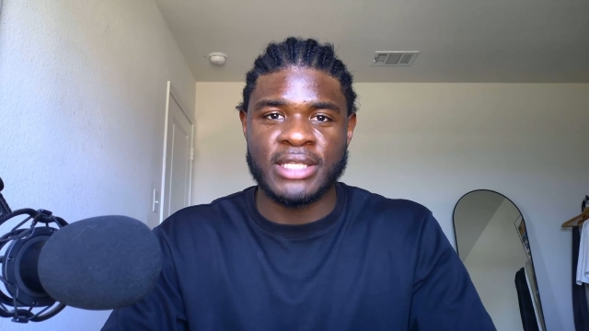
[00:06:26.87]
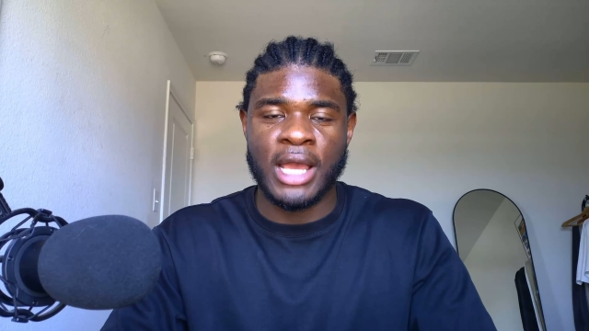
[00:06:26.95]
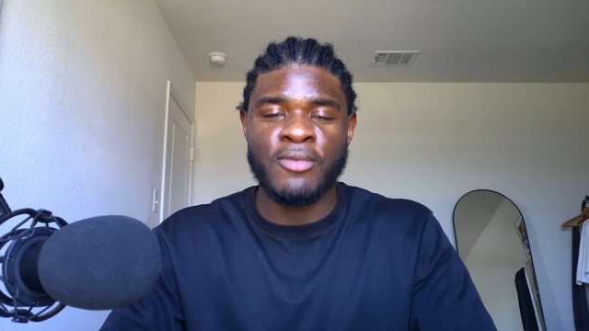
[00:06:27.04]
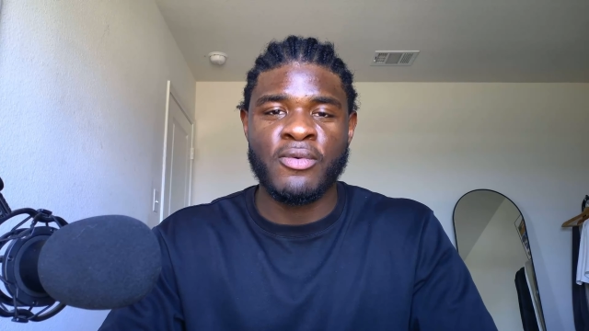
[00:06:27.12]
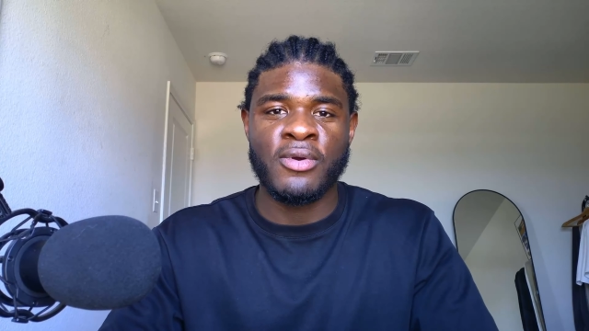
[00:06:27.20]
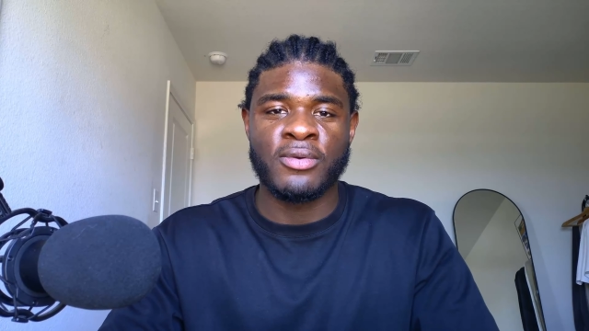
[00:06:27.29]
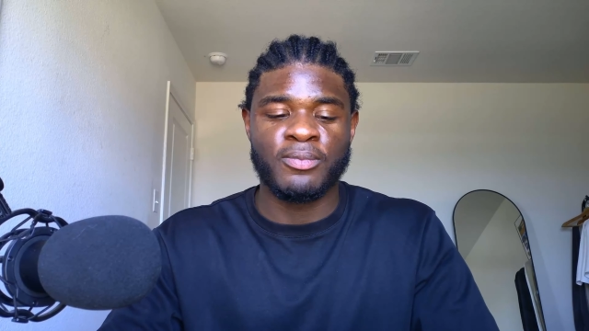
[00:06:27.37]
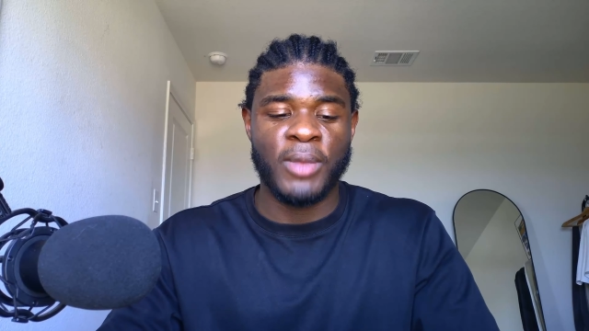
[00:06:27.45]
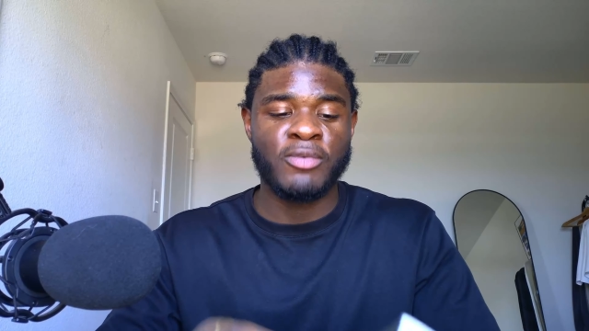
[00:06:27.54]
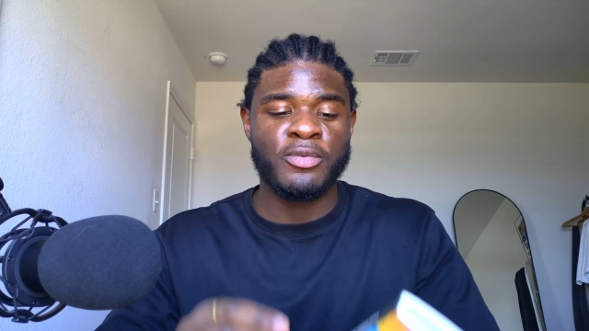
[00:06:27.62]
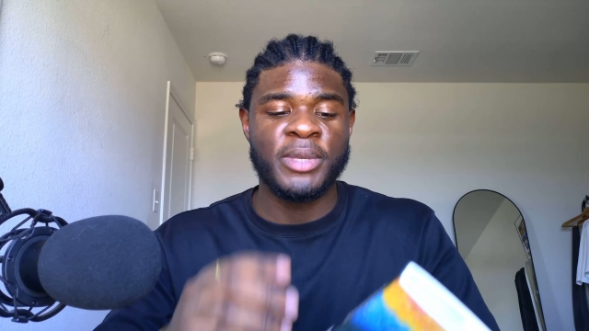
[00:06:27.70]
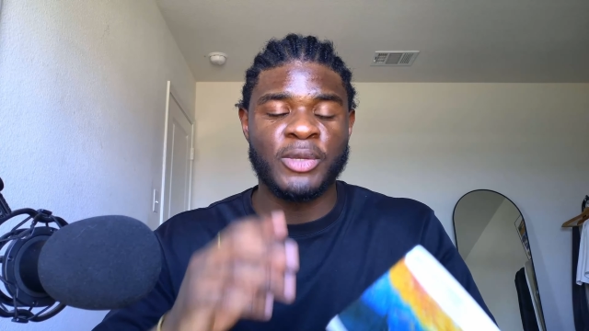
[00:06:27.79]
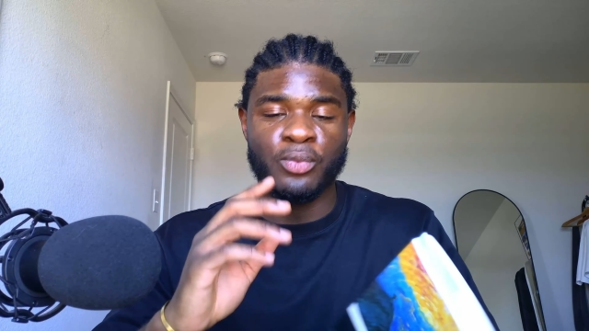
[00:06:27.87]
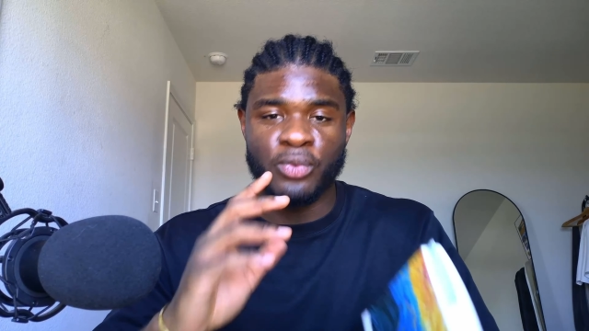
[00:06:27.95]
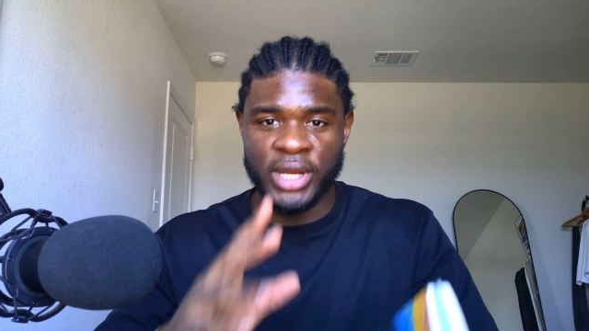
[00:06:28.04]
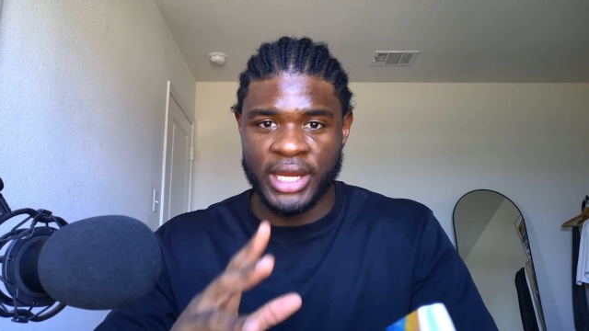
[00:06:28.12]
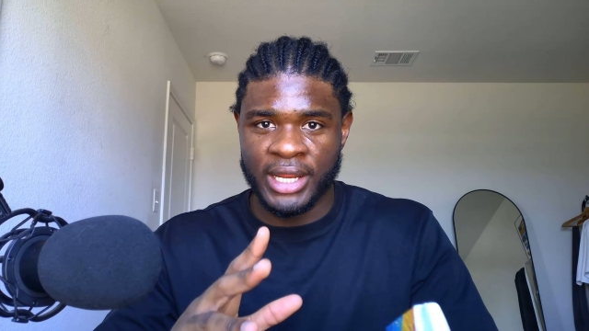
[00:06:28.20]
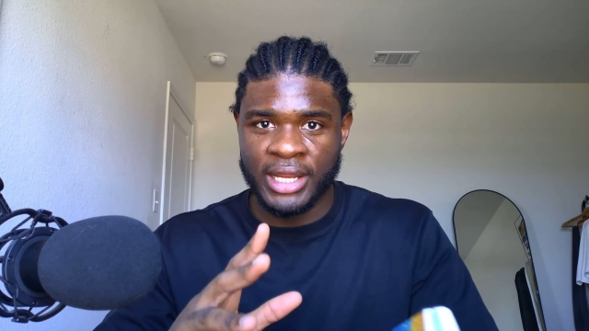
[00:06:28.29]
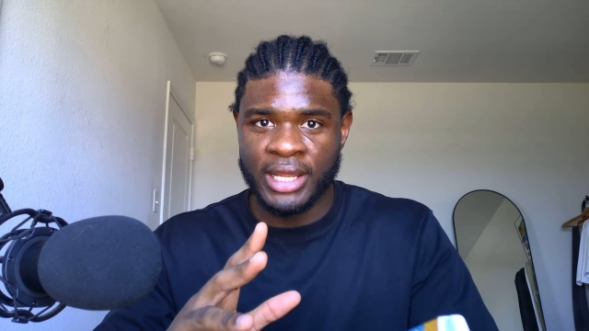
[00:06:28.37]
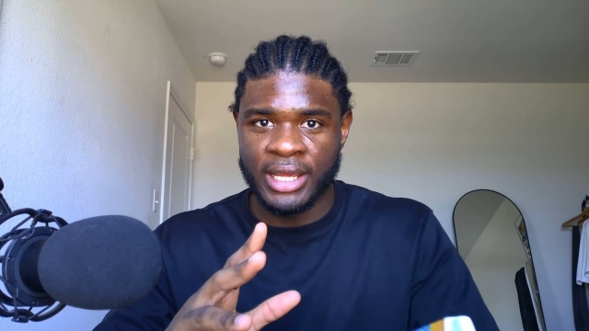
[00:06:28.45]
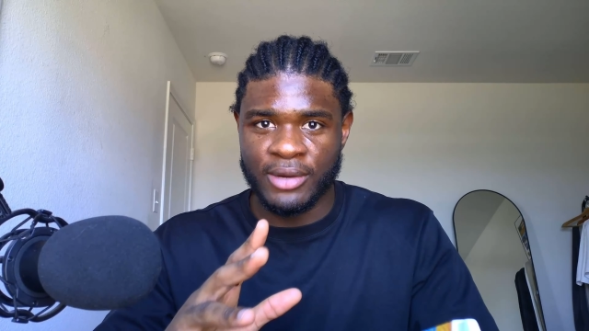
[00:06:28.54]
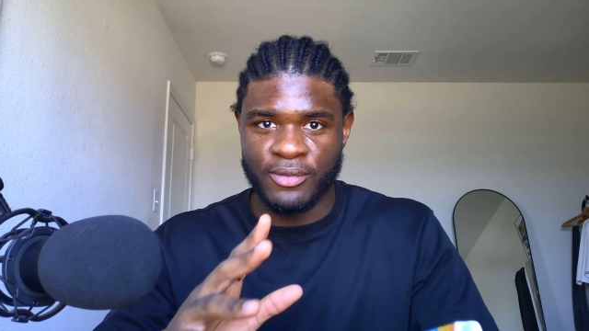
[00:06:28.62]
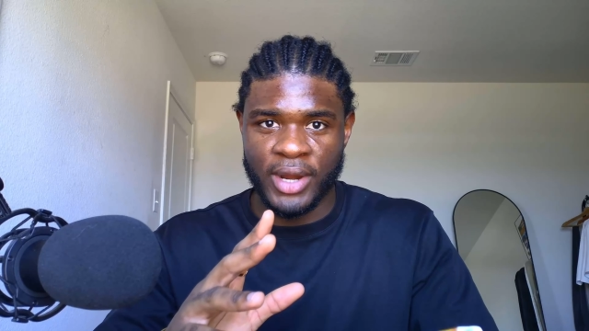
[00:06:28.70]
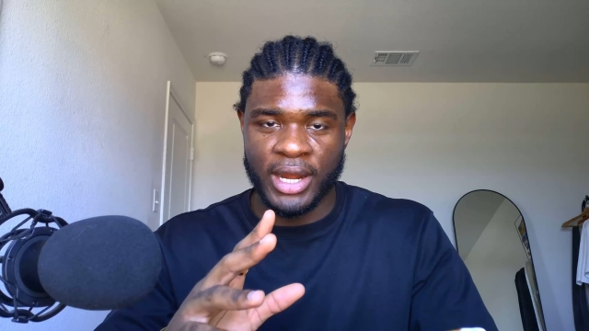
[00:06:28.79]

I would be reading, right?